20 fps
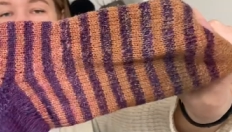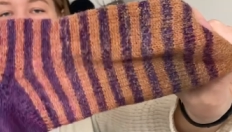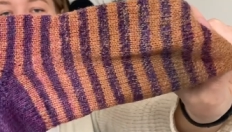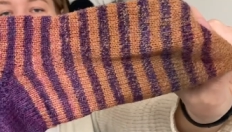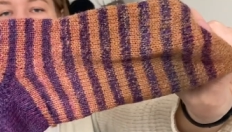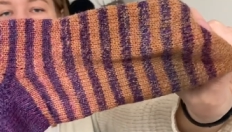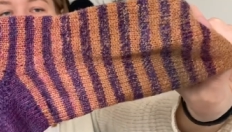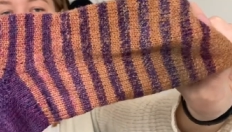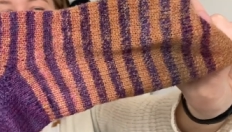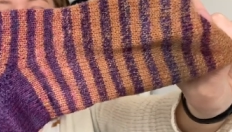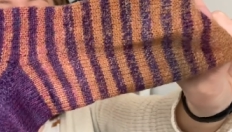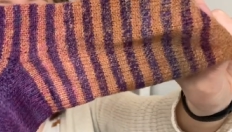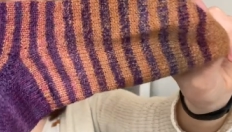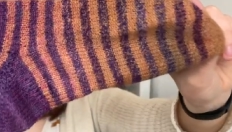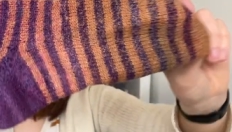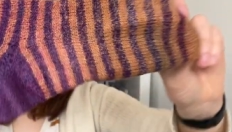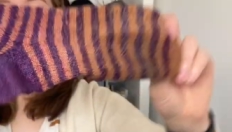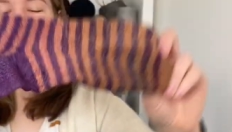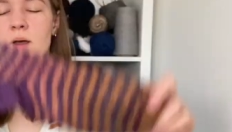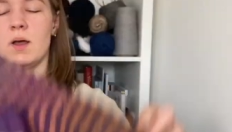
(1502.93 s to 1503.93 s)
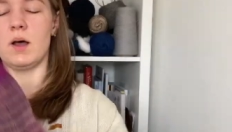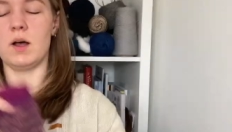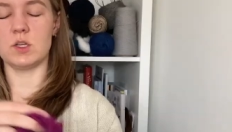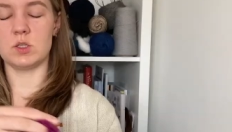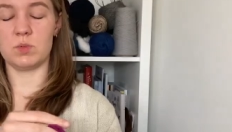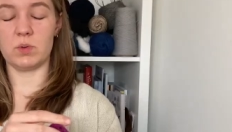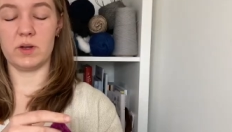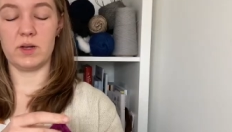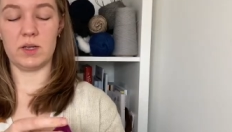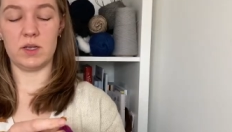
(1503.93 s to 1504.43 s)
zauber ball. I'll
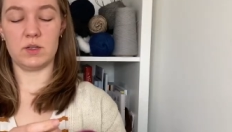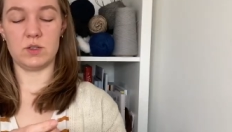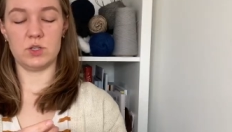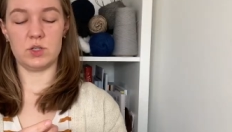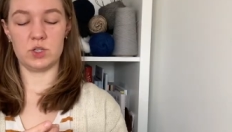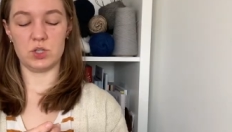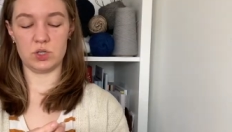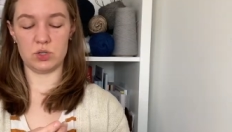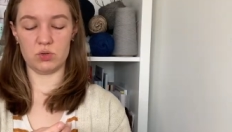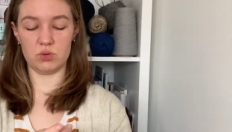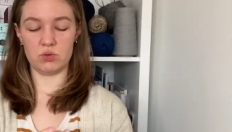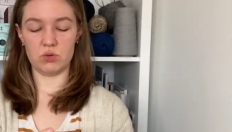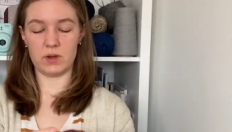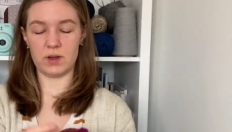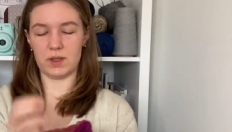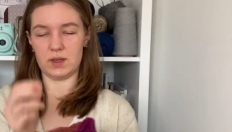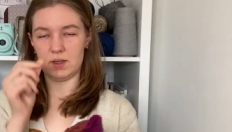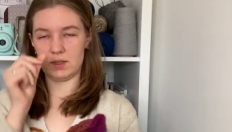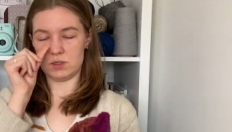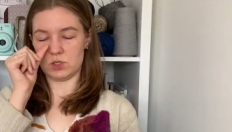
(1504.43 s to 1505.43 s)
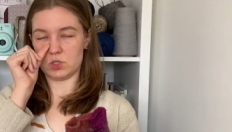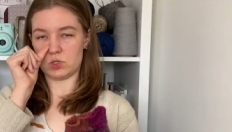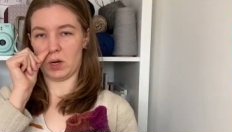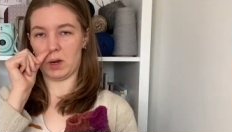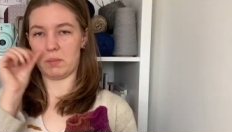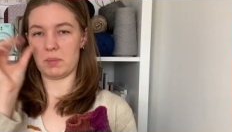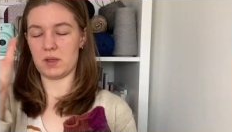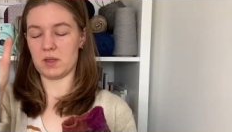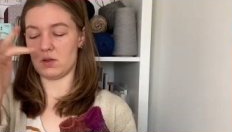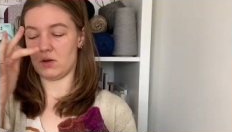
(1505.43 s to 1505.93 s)
split it into two and then
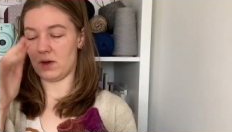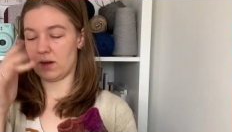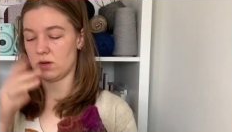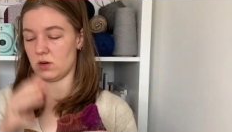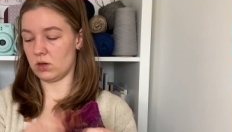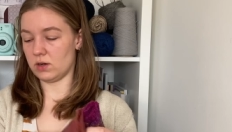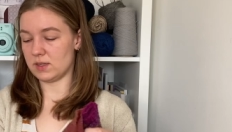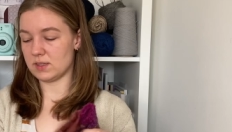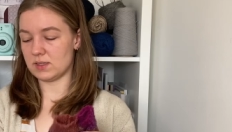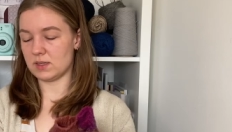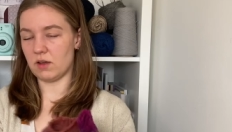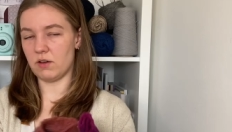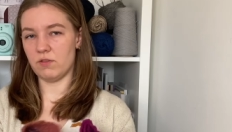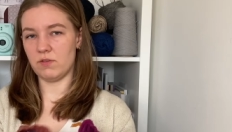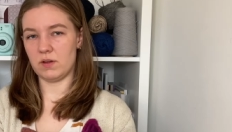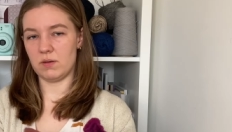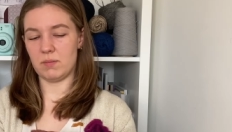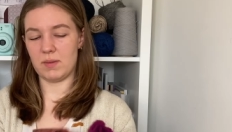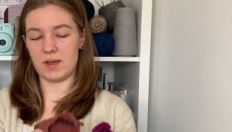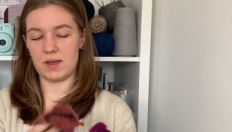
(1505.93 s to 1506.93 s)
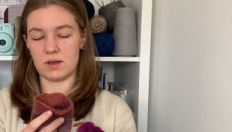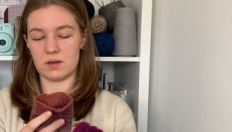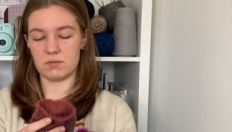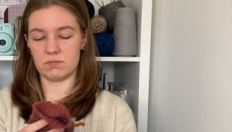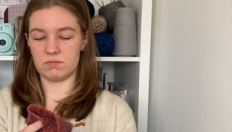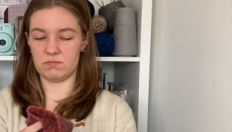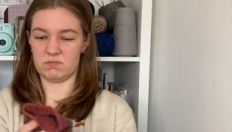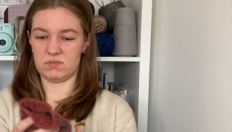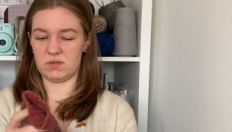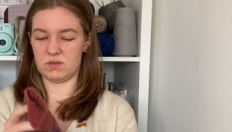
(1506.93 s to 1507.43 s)
stripe either end on itself and make
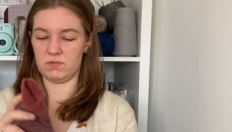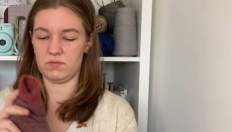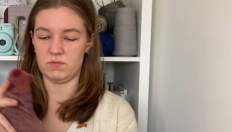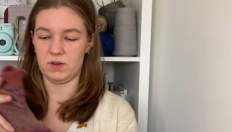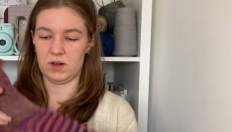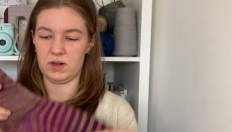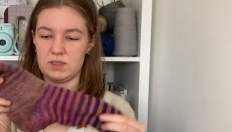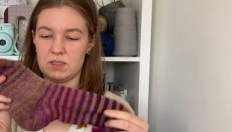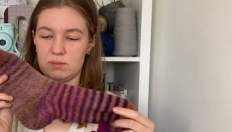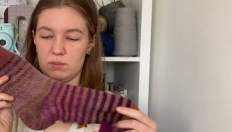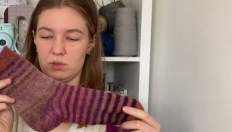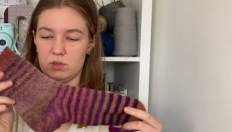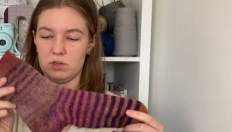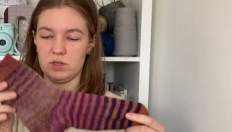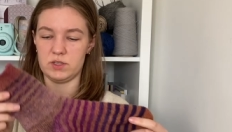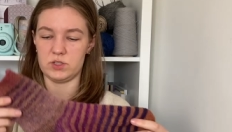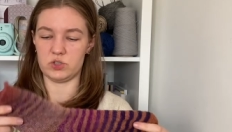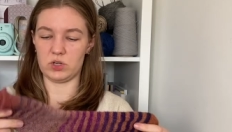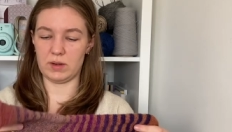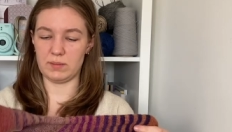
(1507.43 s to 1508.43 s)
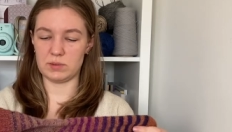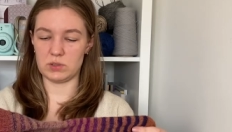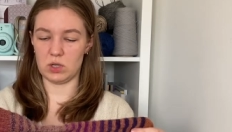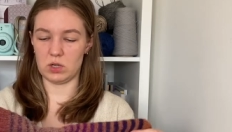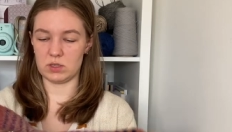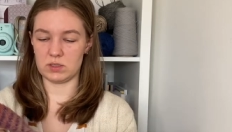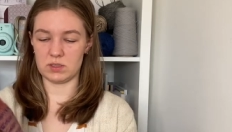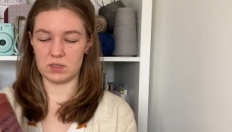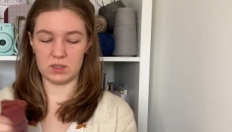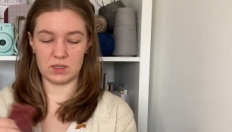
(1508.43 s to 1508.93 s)
very similarly striped
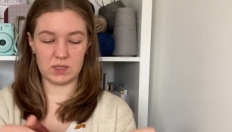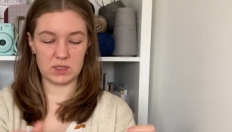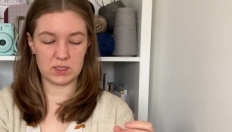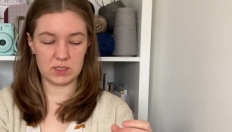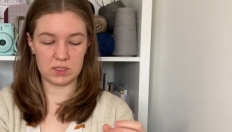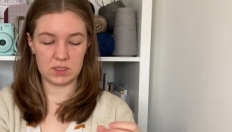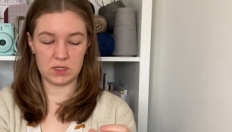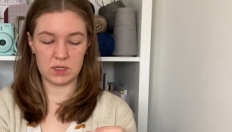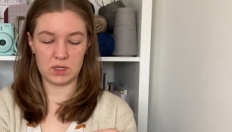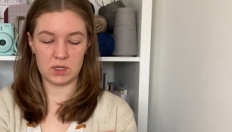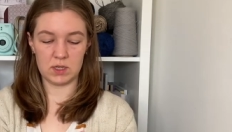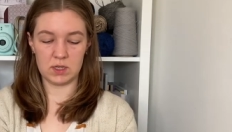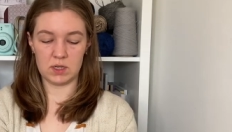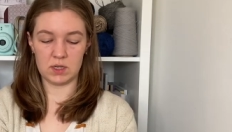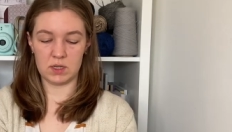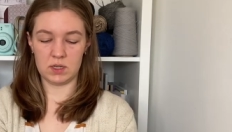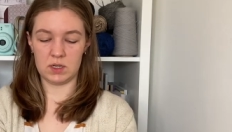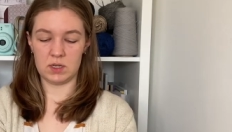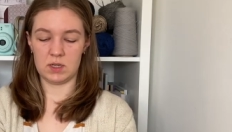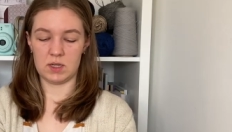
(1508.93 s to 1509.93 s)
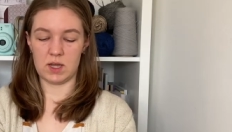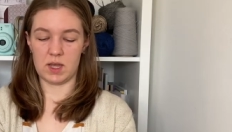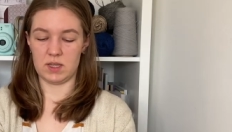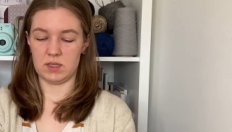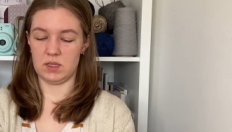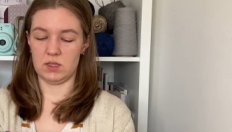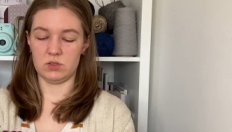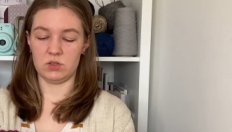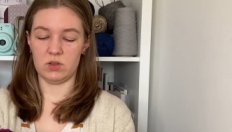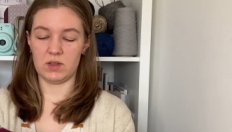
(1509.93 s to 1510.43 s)
socks to this.
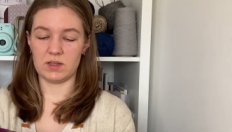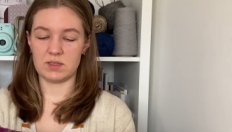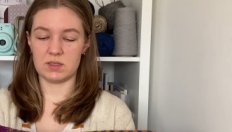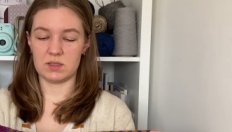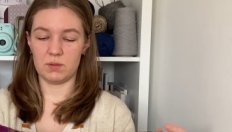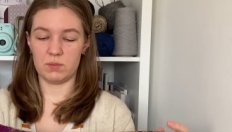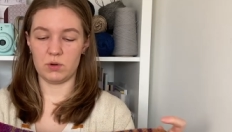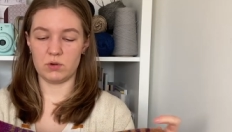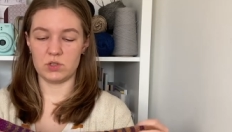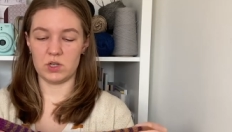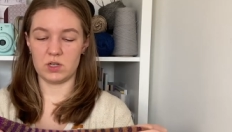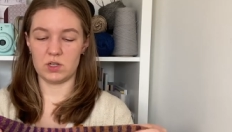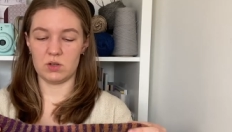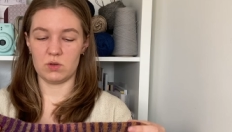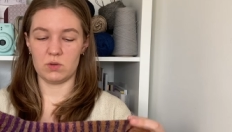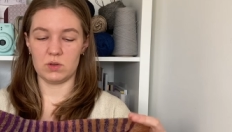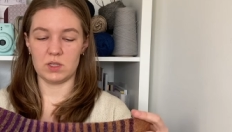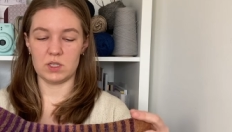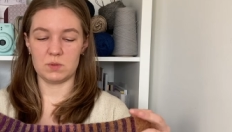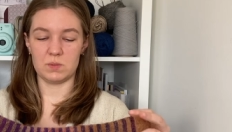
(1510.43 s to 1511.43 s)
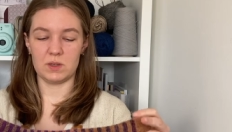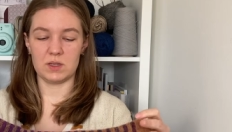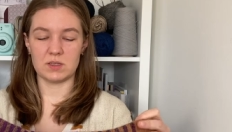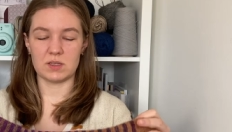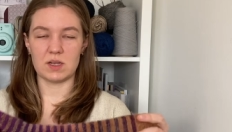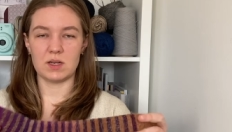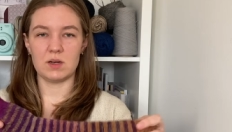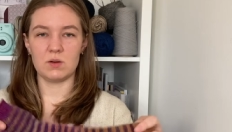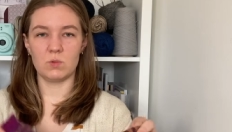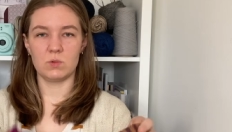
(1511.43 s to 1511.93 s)
And so that's the approach I took with this, because
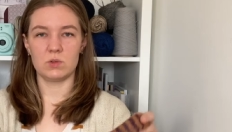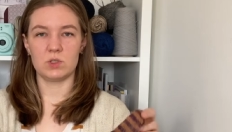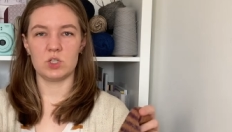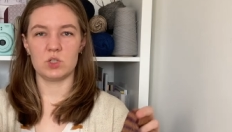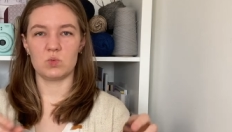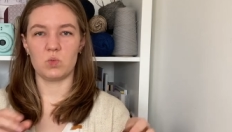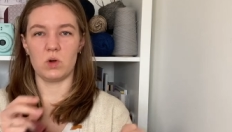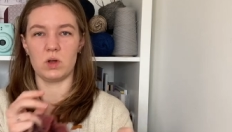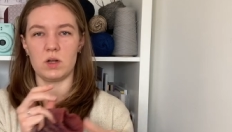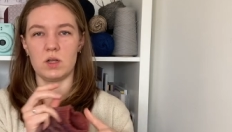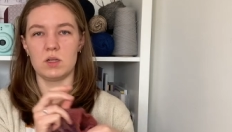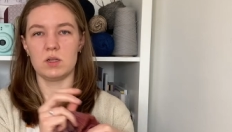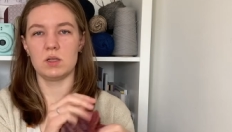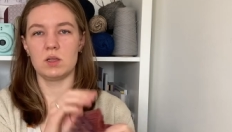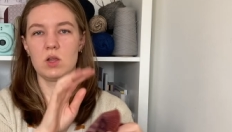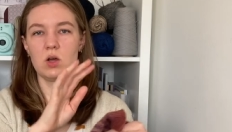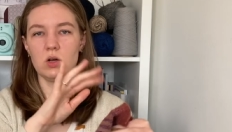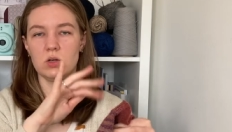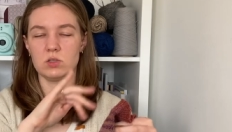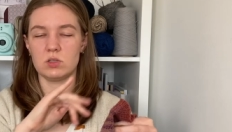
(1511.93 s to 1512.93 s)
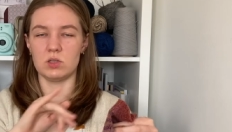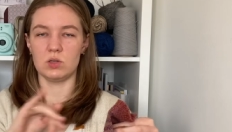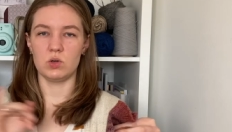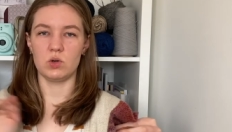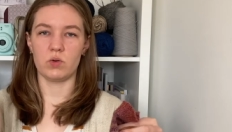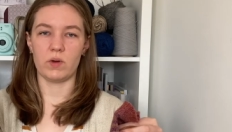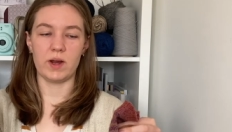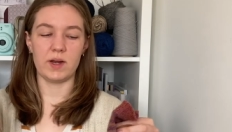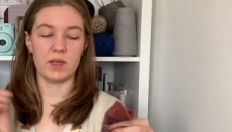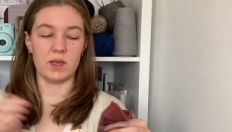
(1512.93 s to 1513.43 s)
I didn't just want a long slow
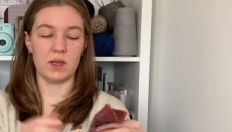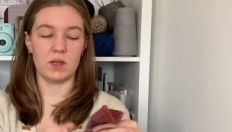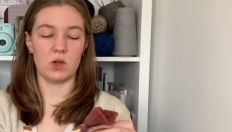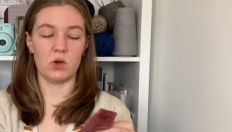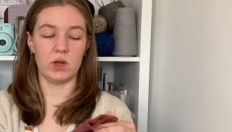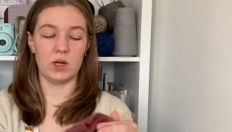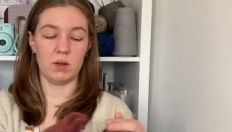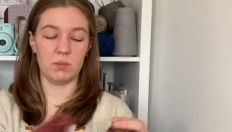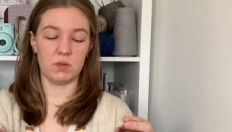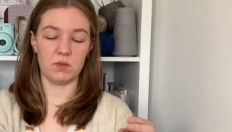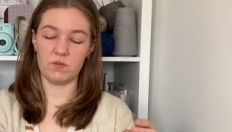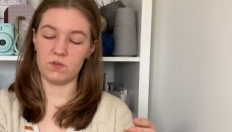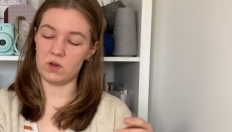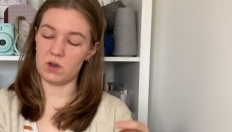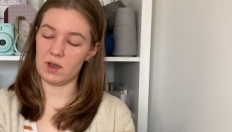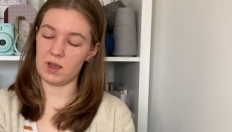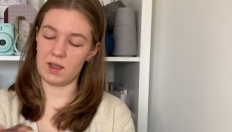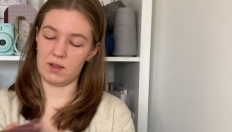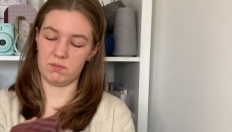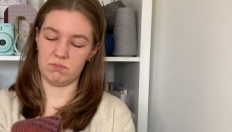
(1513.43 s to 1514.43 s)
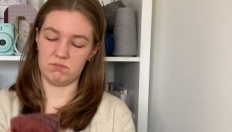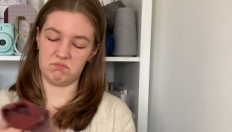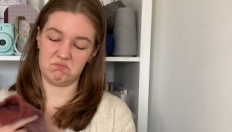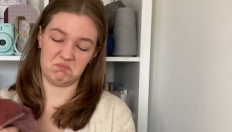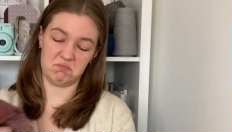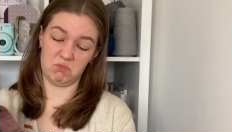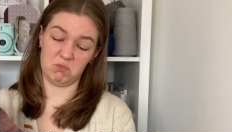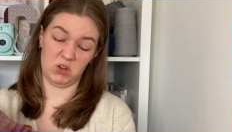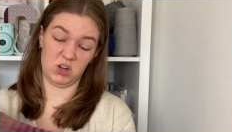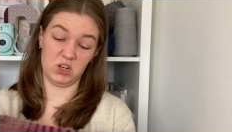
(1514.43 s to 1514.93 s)
gradient going up the foot. I
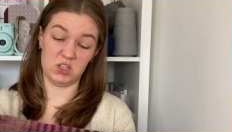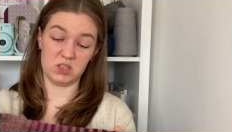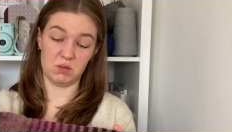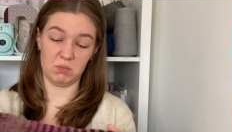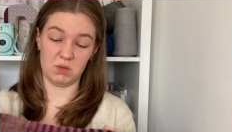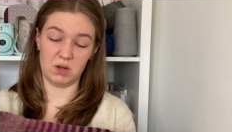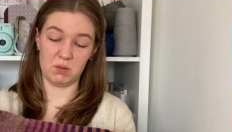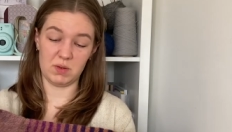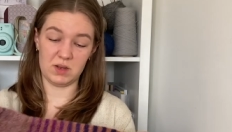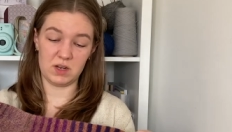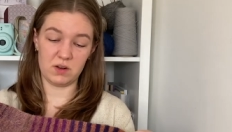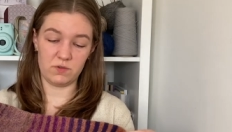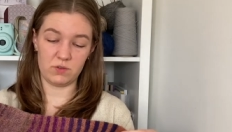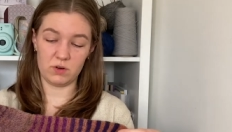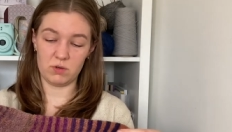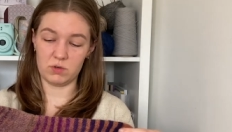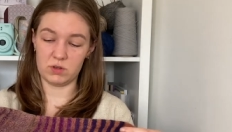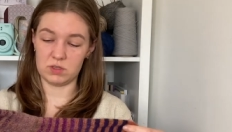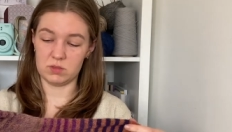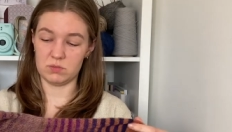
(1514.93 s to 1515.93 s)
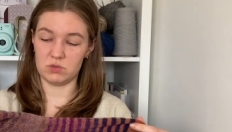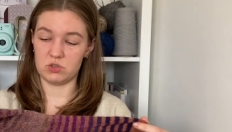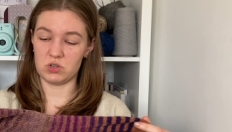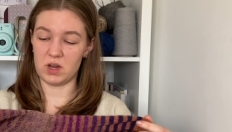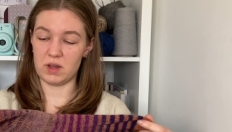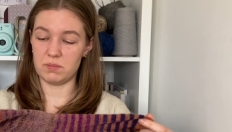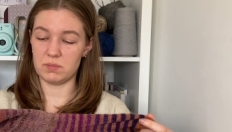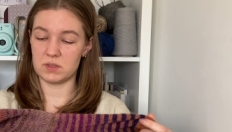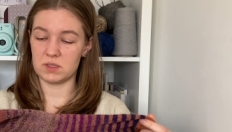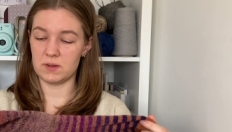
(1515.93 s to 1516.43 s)
wanted something a bit different with some
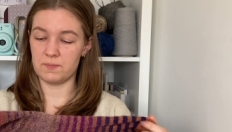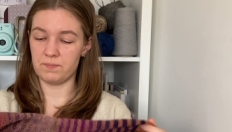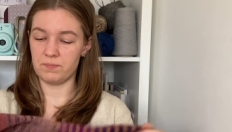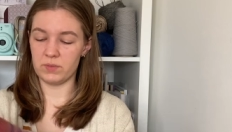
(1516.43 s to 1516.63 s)
stripes.